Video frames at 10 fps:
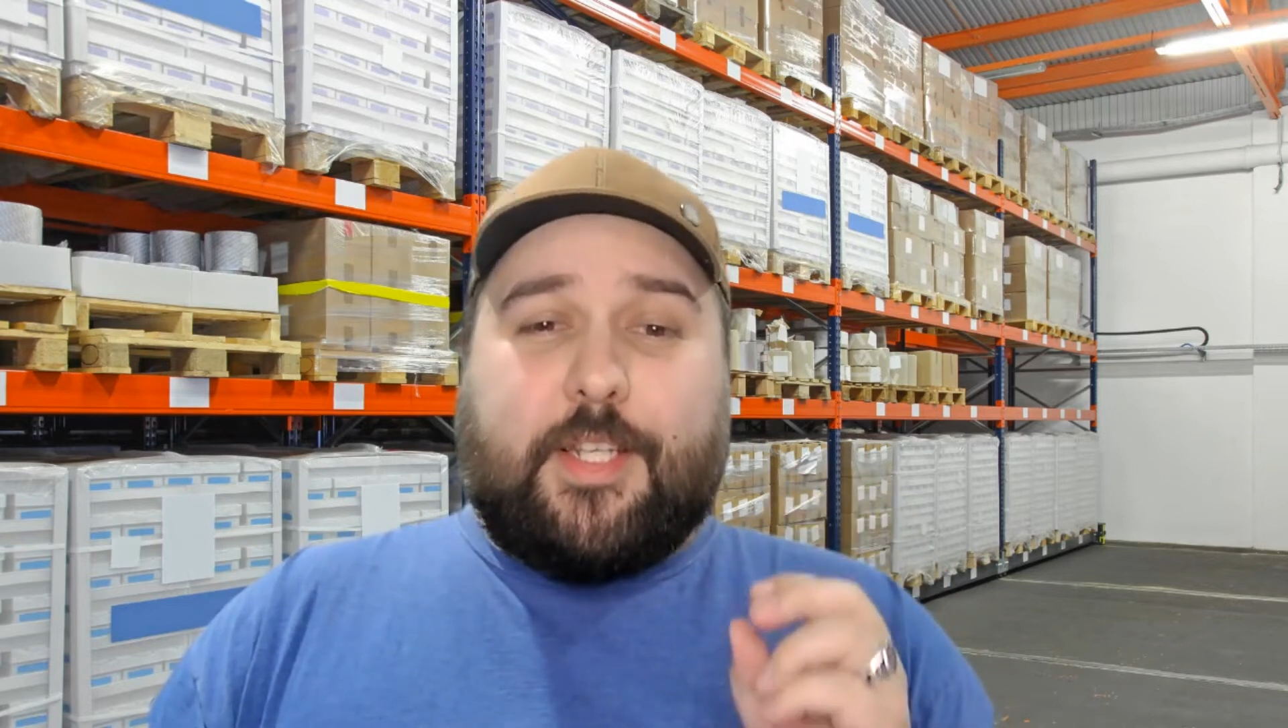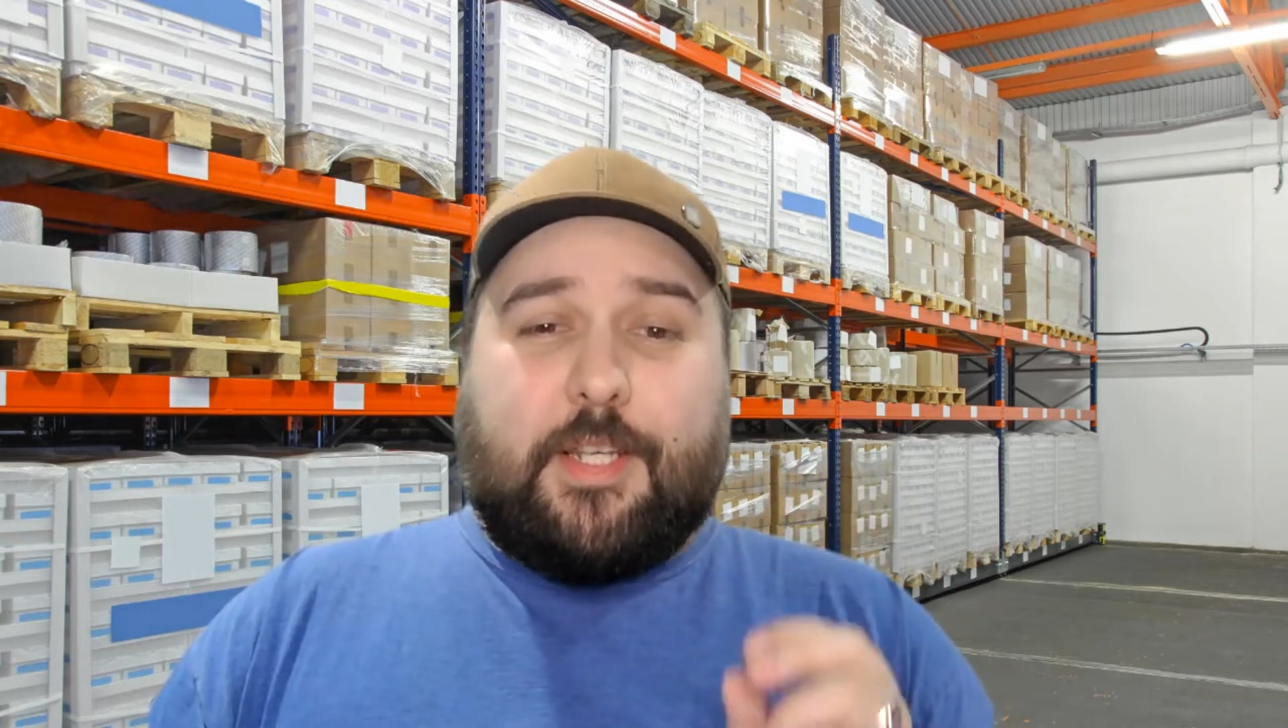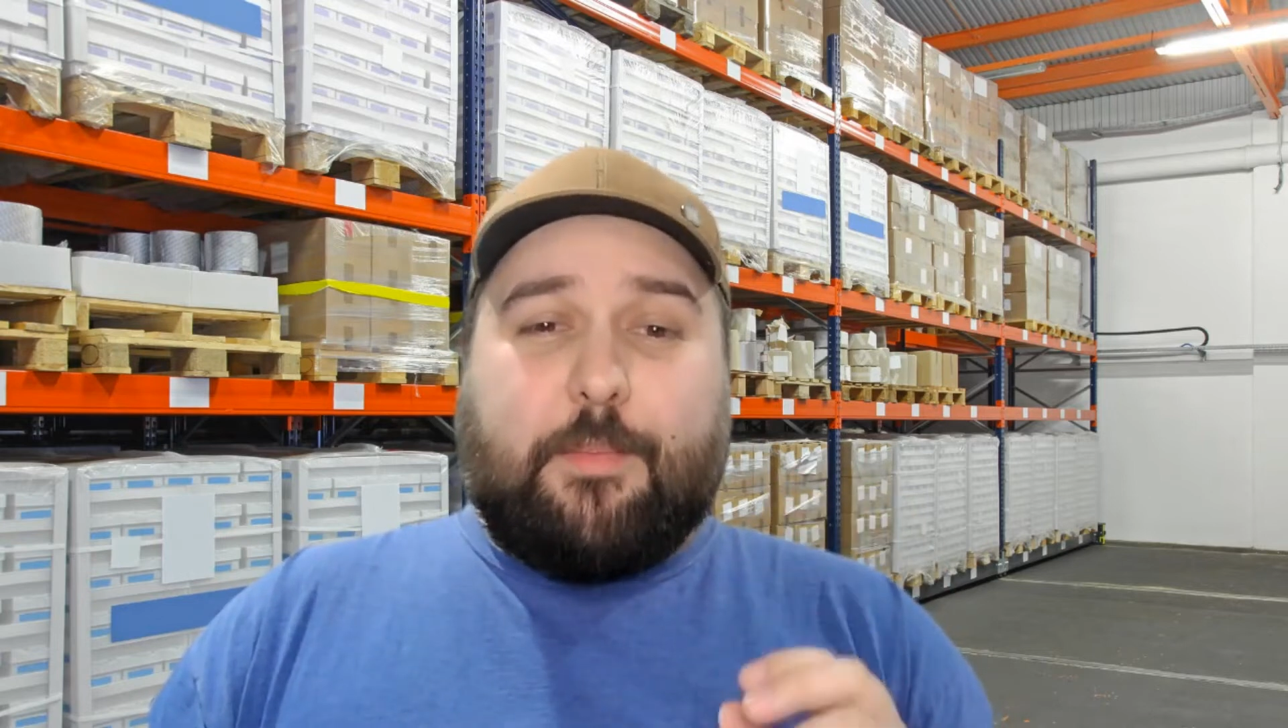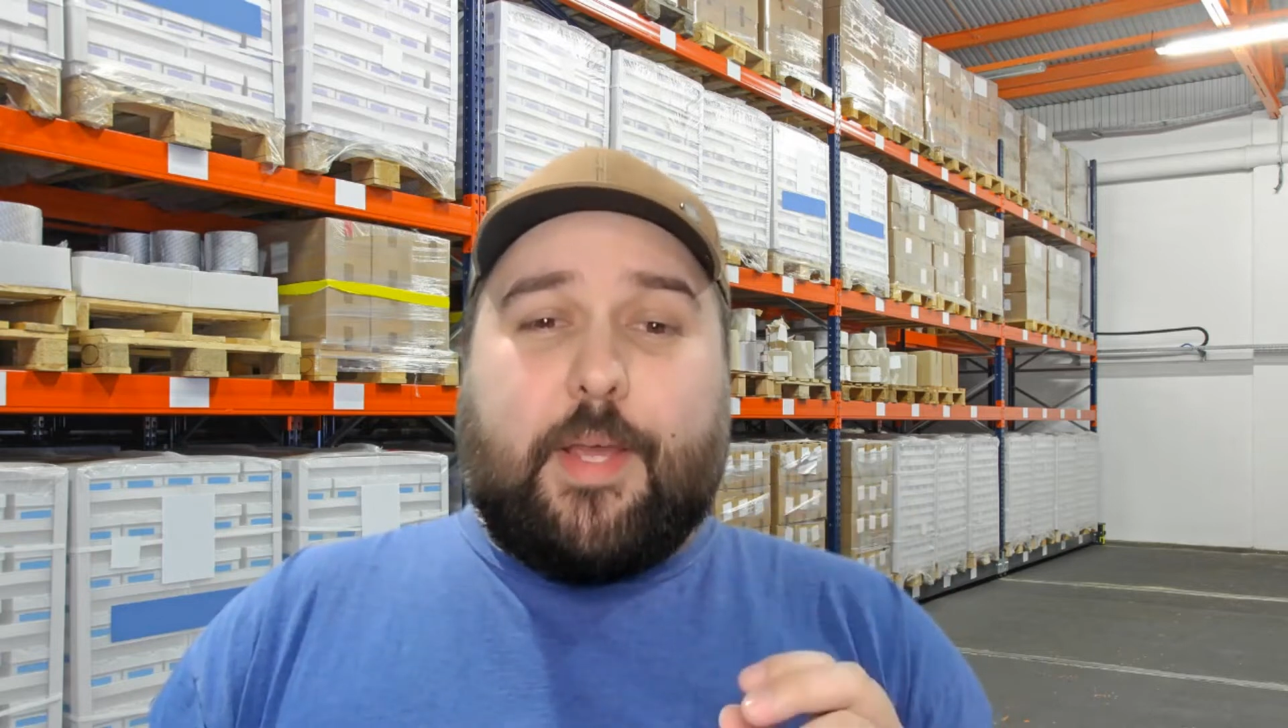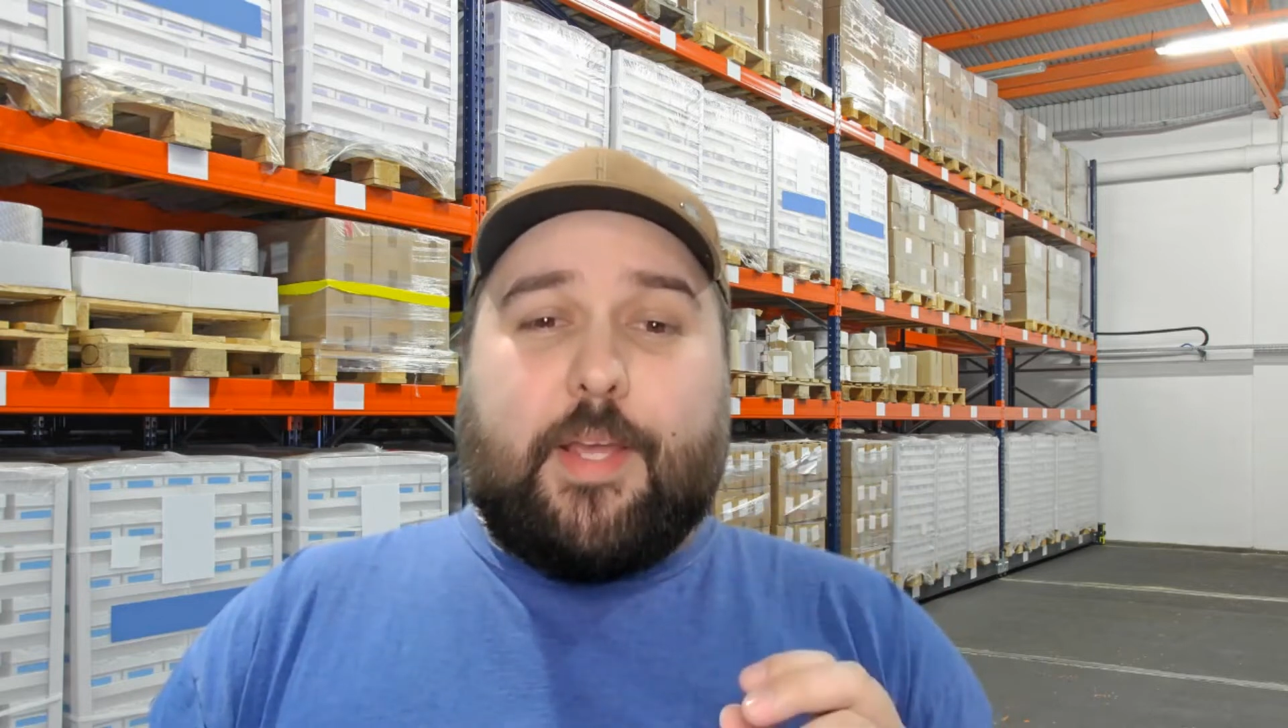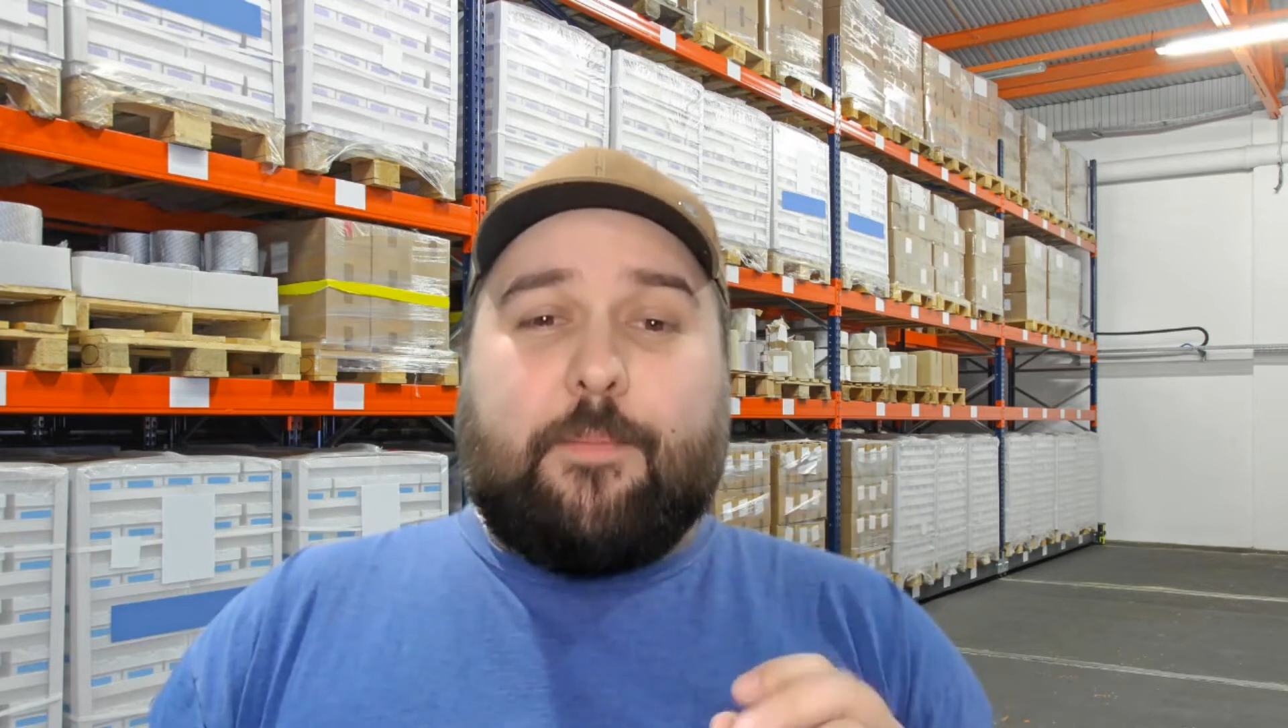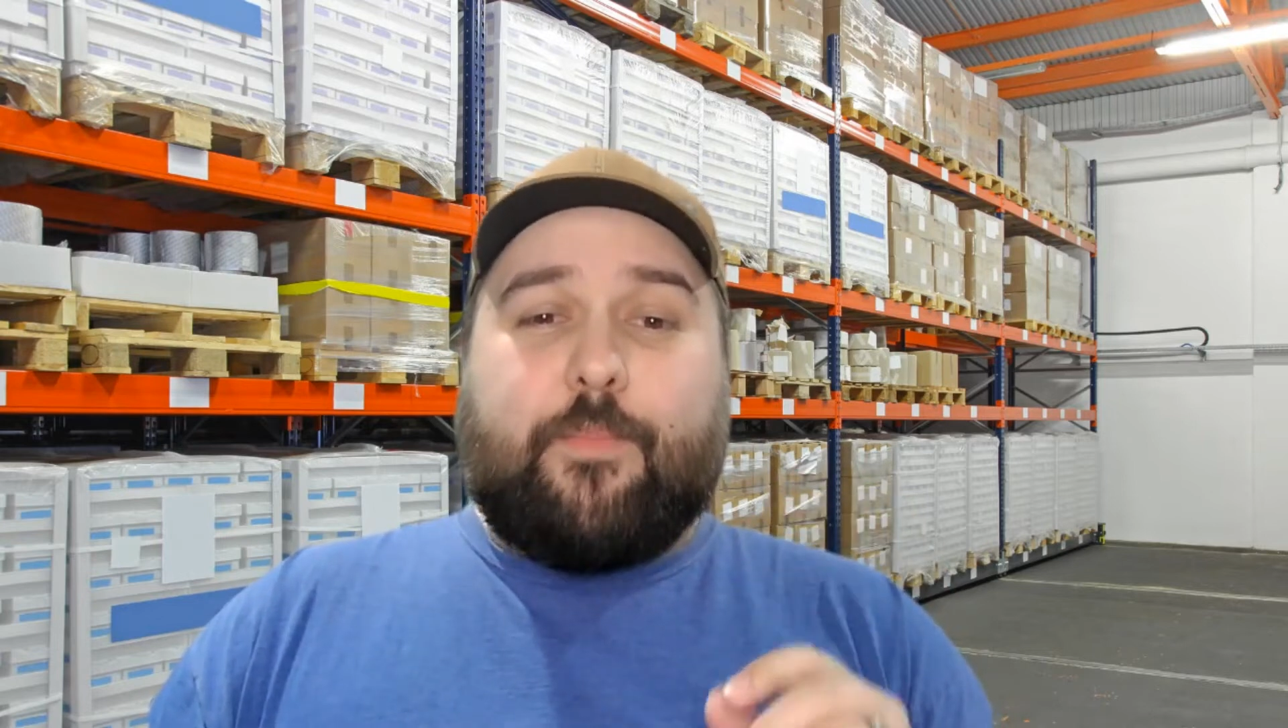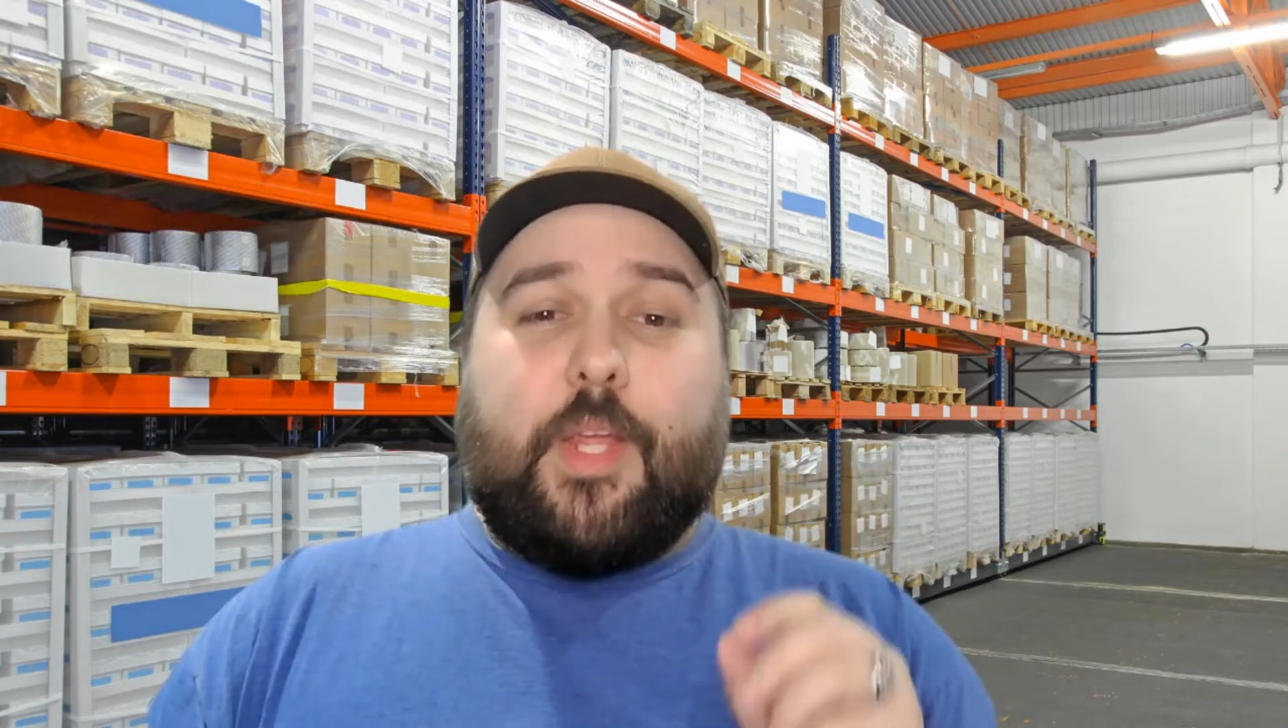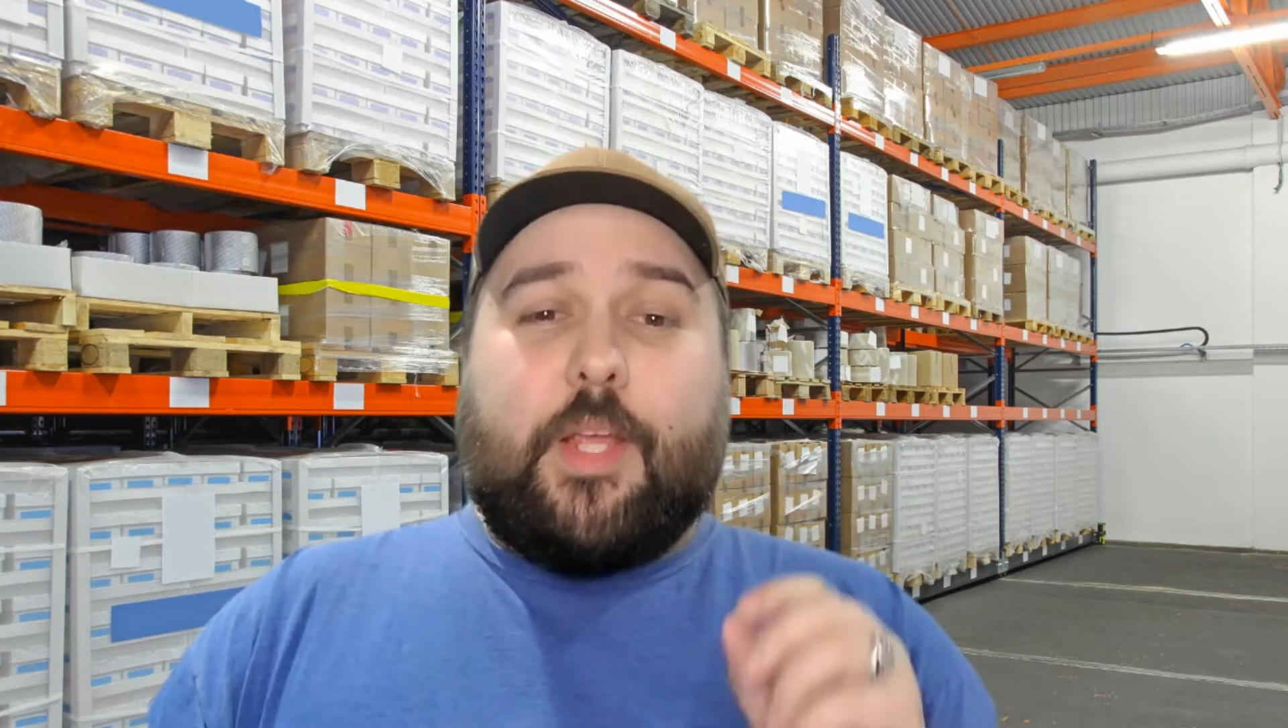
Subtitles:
eBay